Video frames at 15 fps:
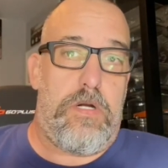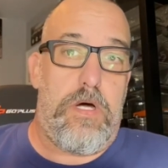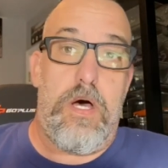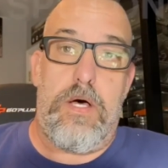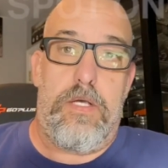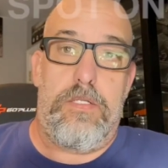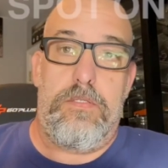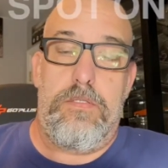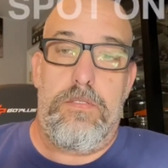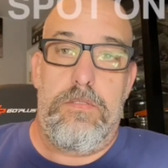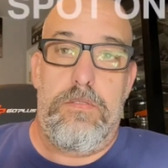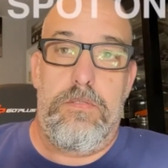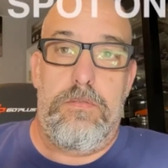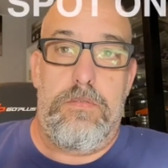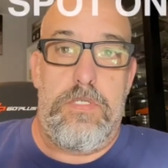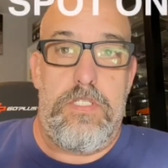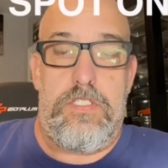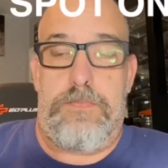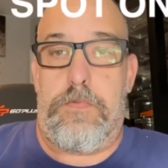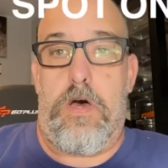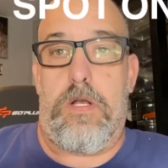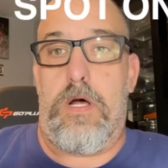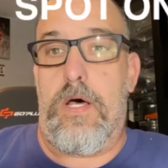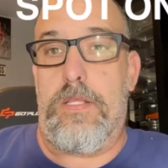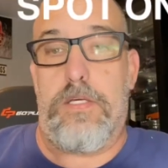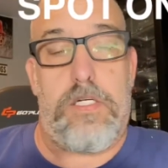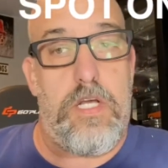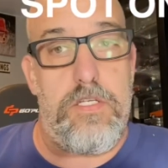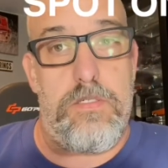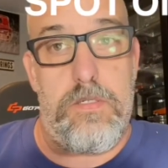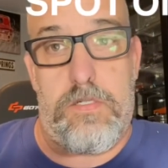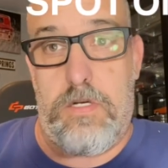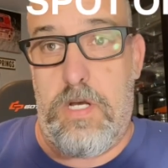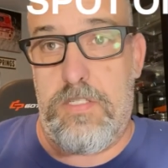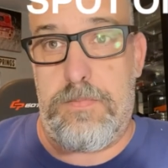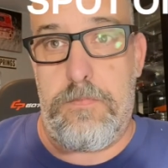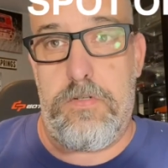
on, it's spot on. The customer